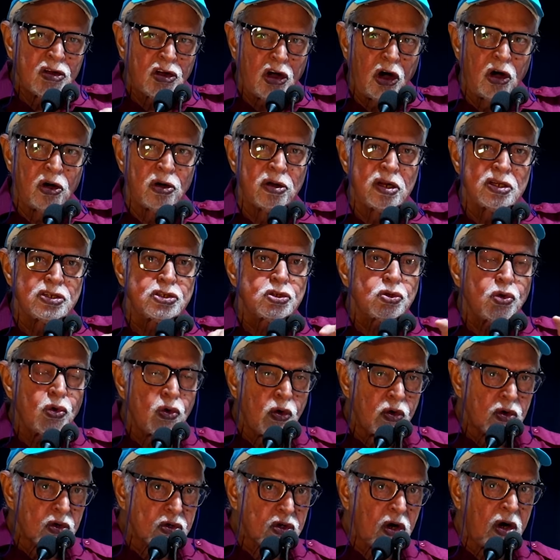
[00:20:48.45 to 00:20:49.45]

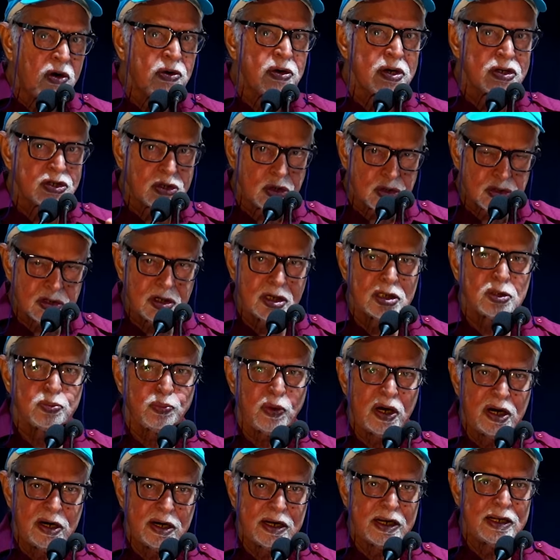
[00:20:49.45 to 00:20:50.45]
own Congress
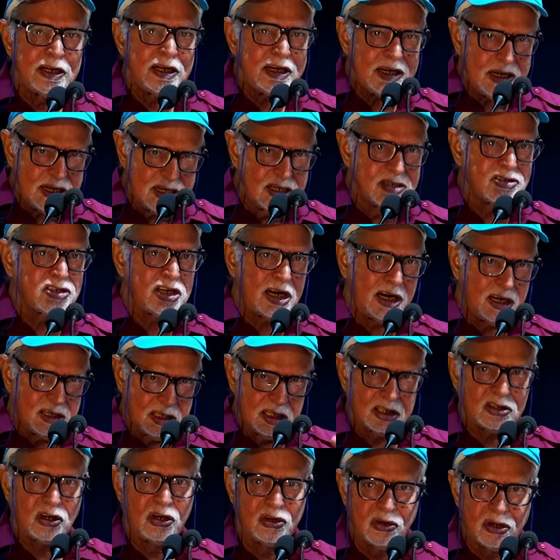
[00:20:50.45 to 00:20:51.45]
Socialist Party inside
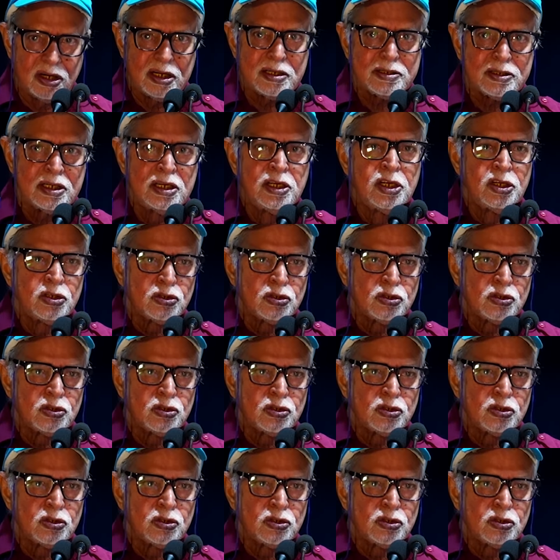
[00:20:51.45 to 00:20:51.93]
the Congress.